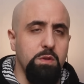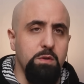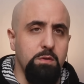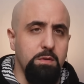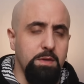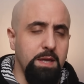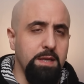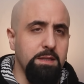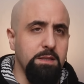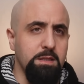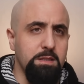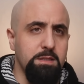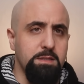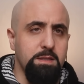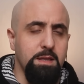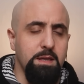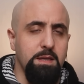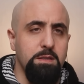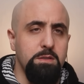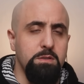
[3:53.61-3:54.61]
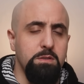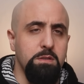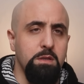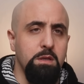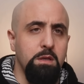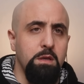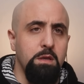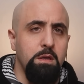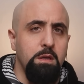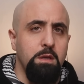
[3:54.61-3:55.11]
the United States,
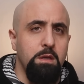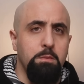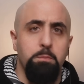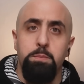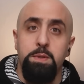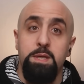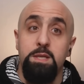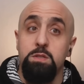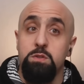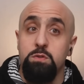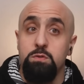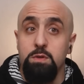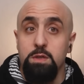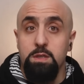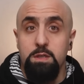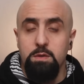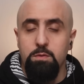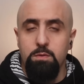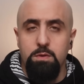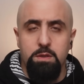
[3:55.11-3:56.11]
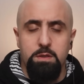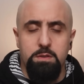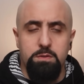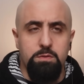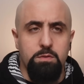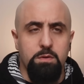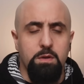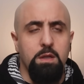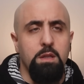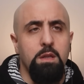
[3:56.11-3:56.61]
peace treaty with
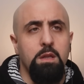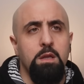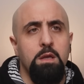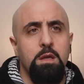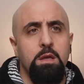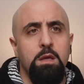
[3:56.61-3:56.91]
Israel,